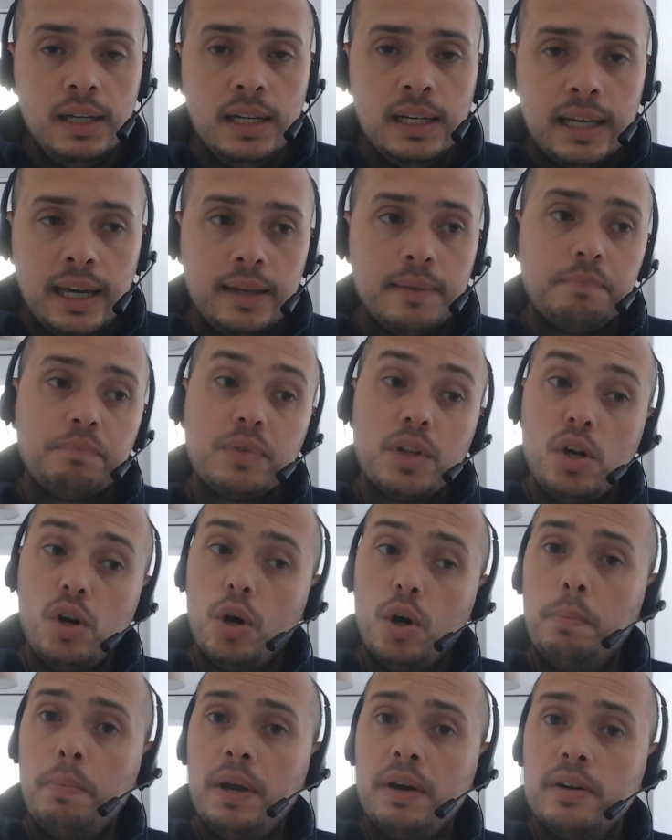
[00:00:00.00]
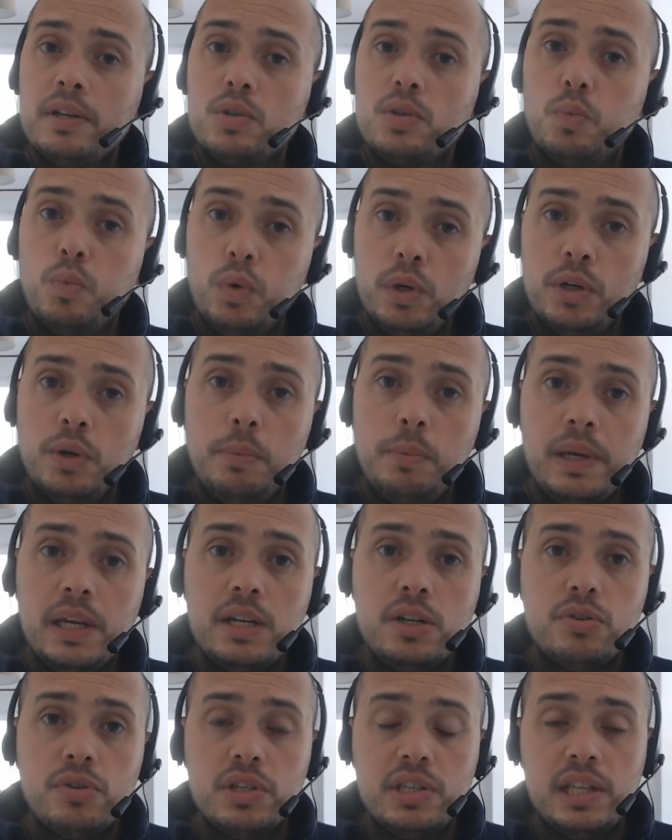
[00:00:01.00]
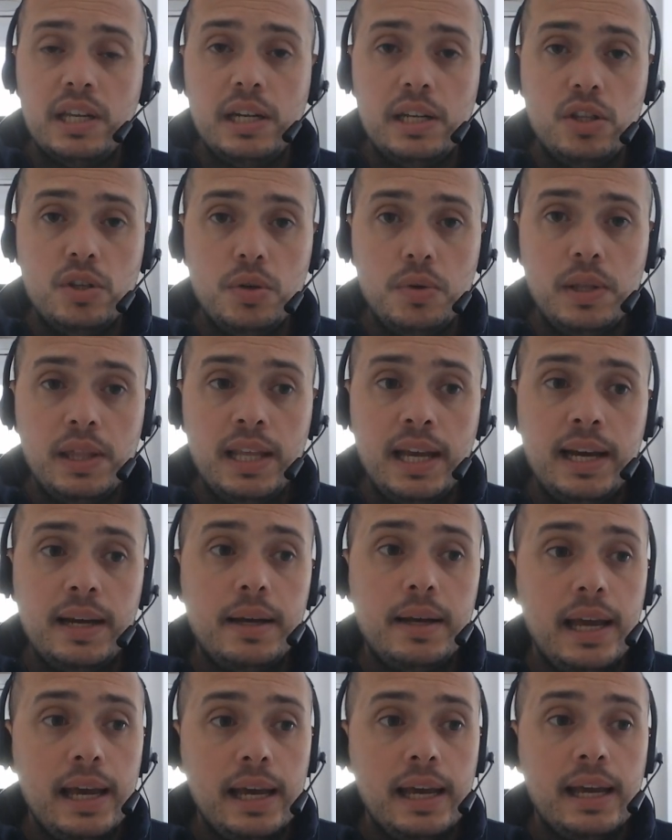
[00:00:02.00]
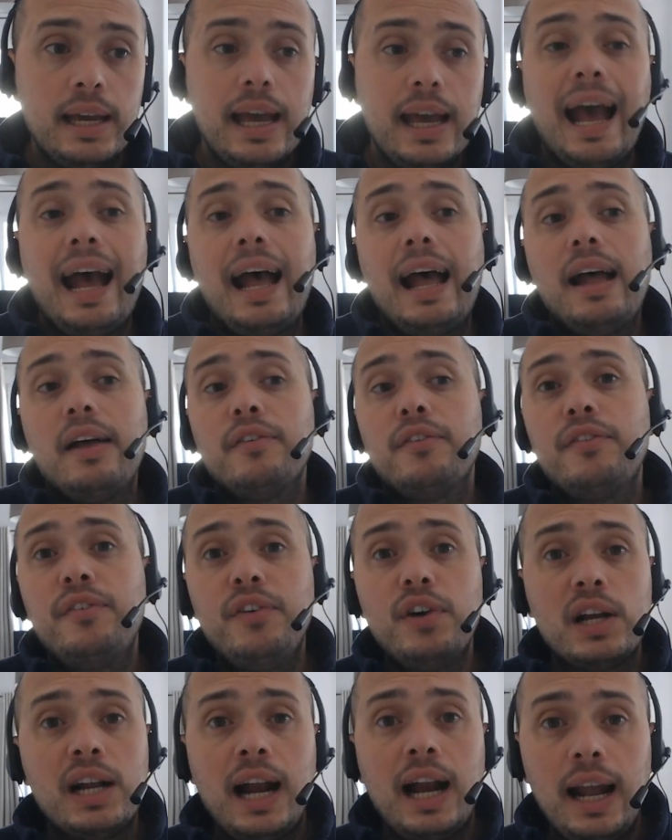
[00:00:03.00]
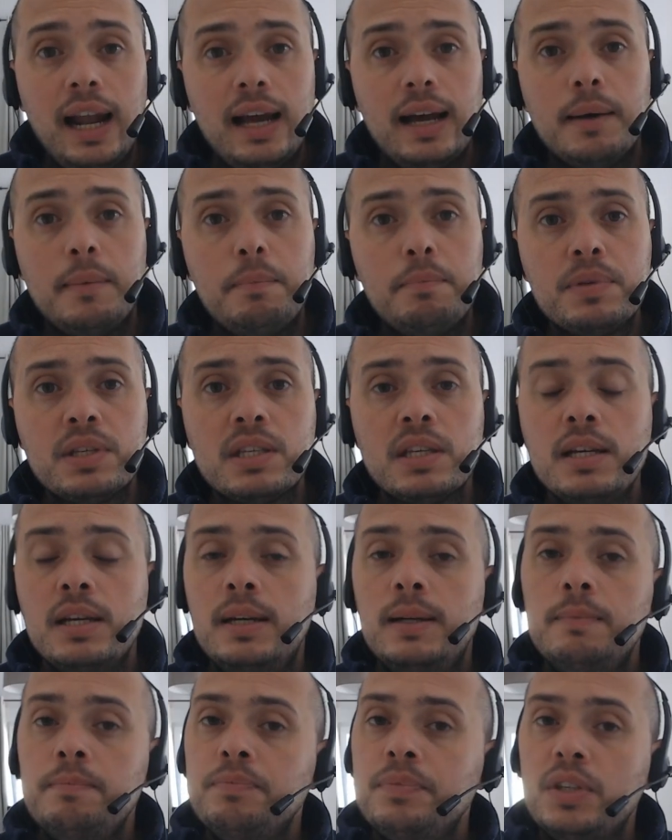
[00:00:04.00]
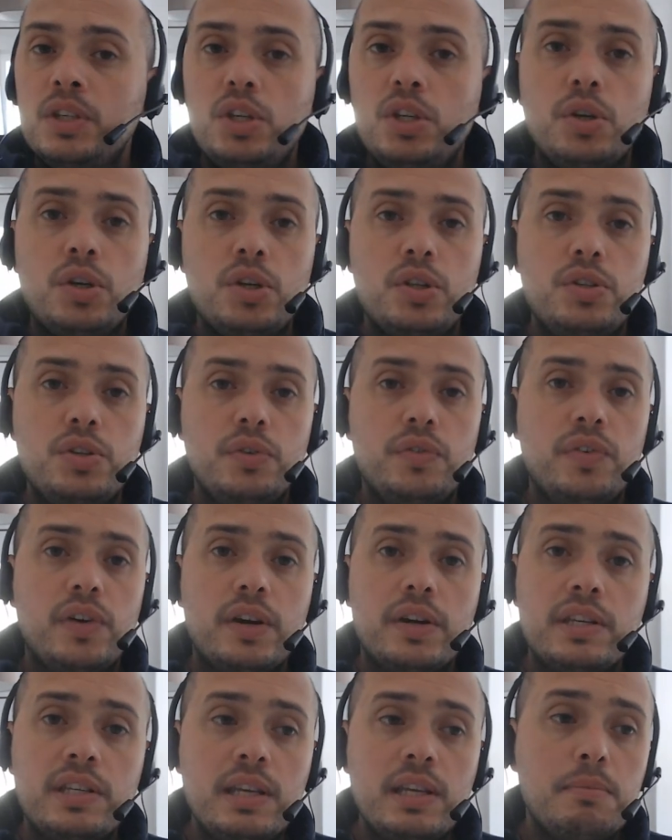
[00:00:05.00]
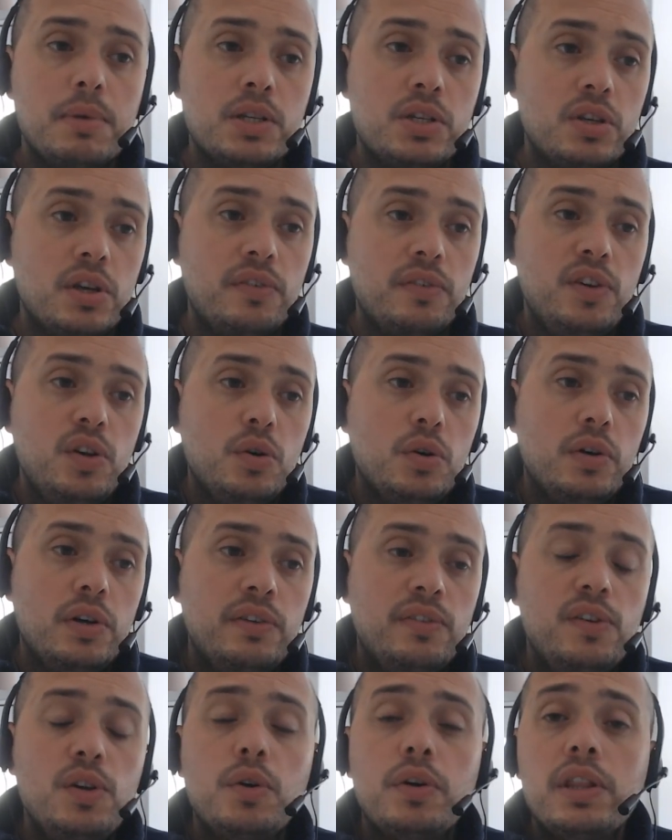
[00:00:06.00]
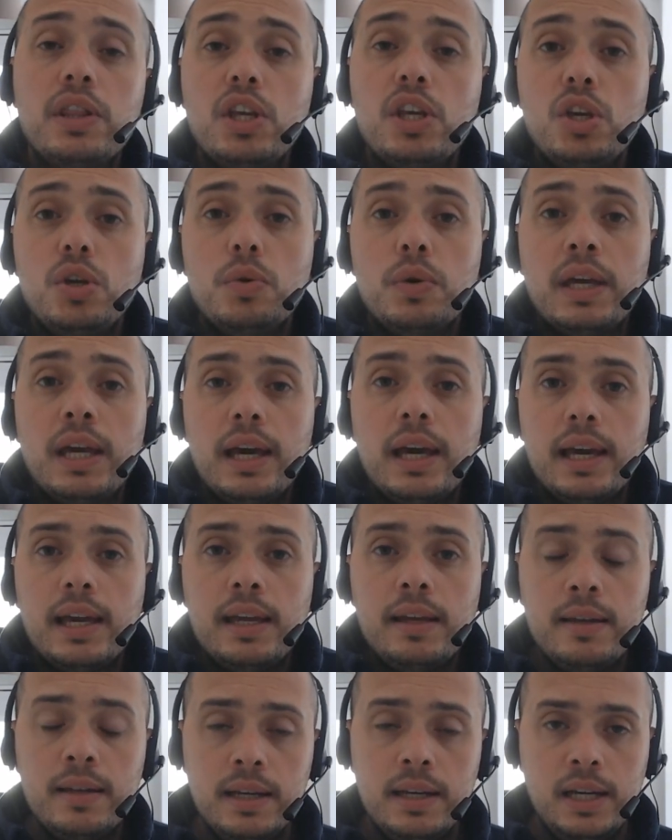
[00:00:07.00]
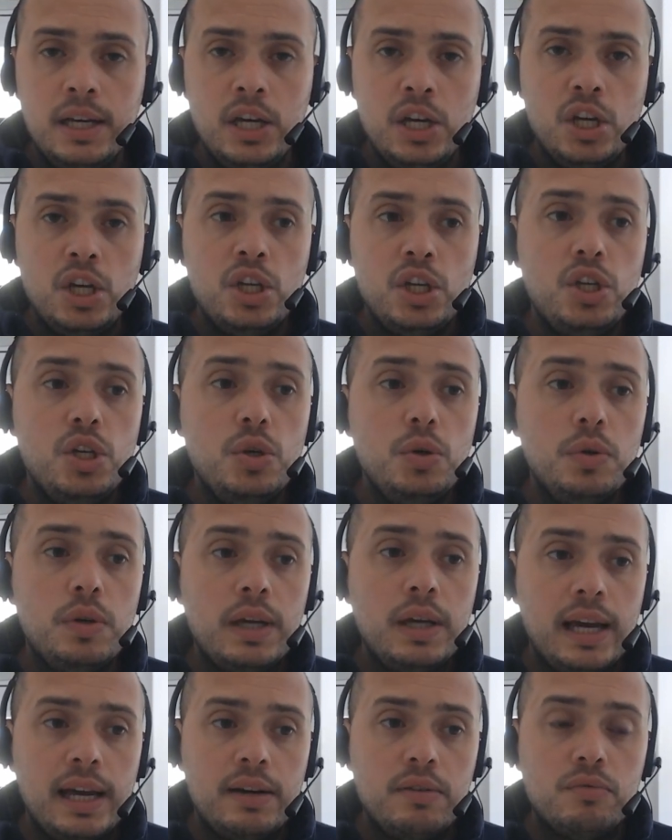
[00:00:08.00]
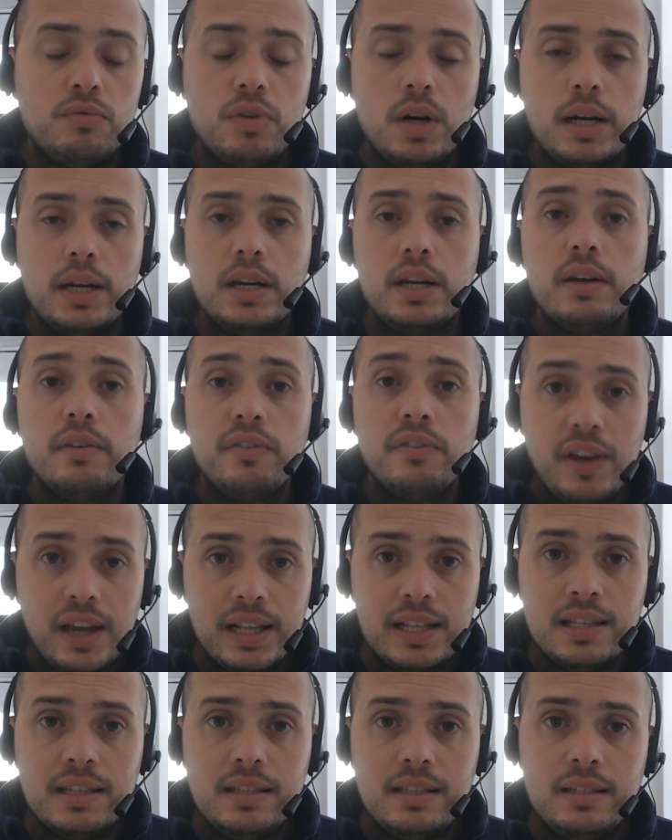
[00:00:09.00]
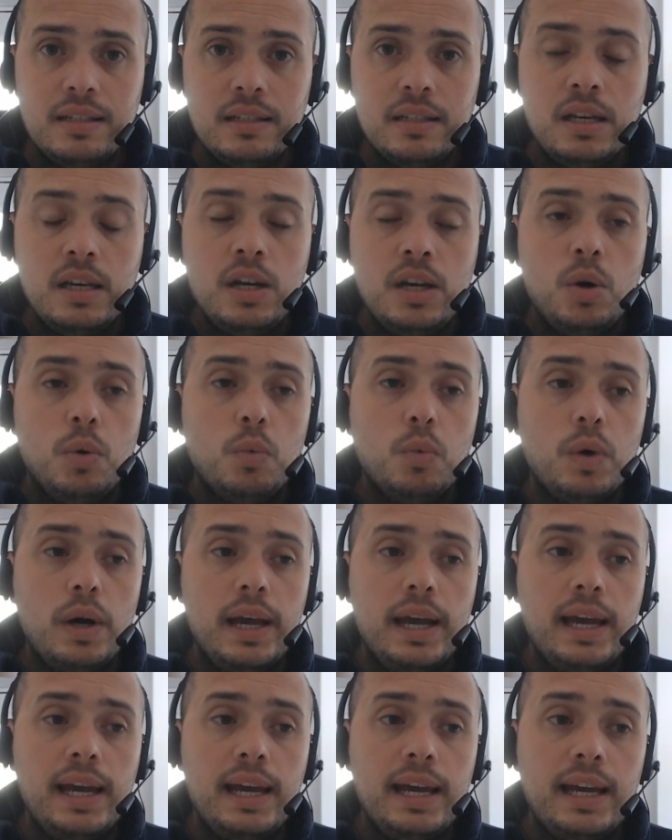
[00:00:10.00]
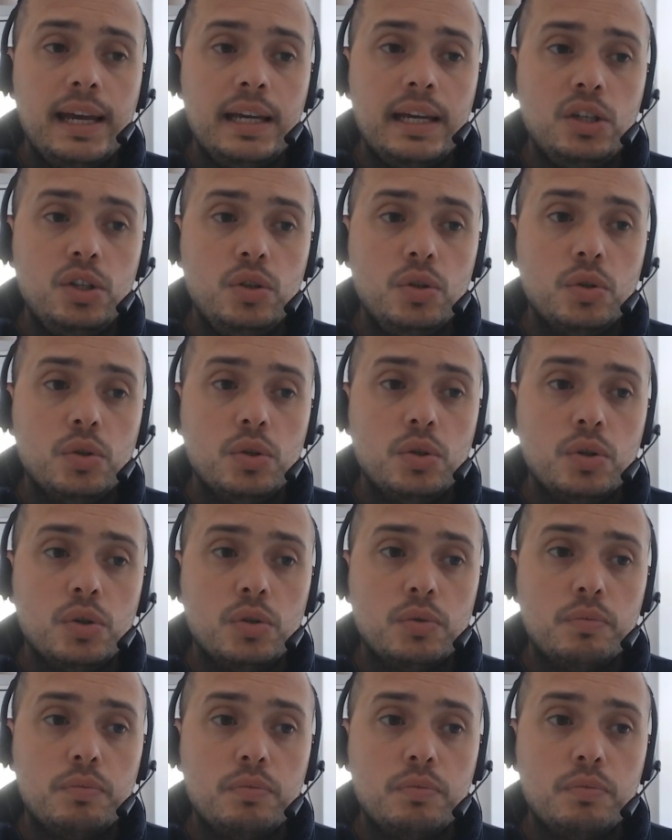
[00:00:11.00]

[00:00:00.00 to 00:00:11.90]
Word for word: Okay, a lot of parents will be interested in doing that. Uh, for clubs, you can do very similar. So if you're, if you're in the U K, you can run an event where you're